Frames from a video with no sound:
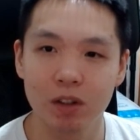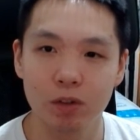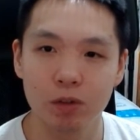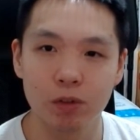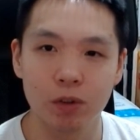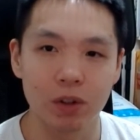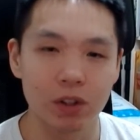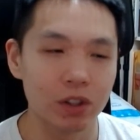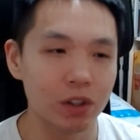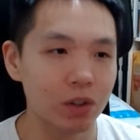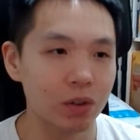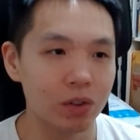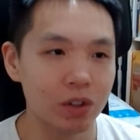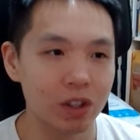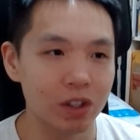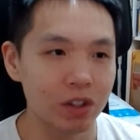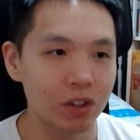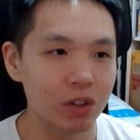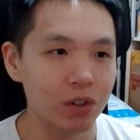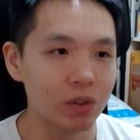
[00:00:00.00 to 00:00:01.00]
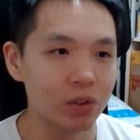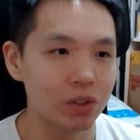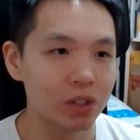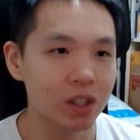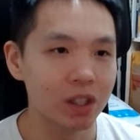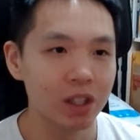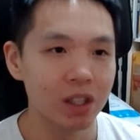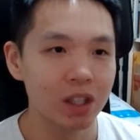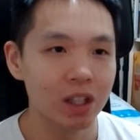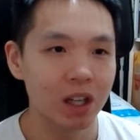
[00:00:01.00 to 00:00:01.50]
for you to use
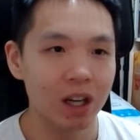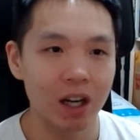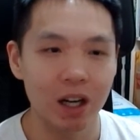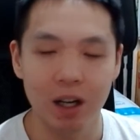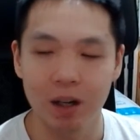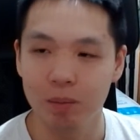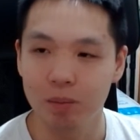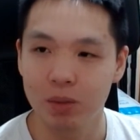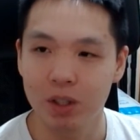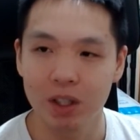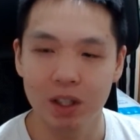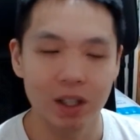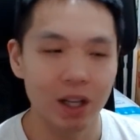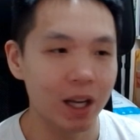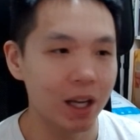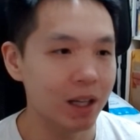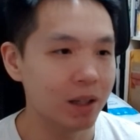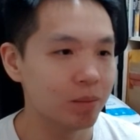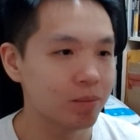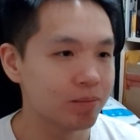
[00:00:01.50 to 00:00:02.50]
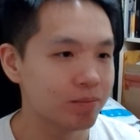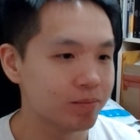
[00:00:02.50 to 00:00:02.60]
um, today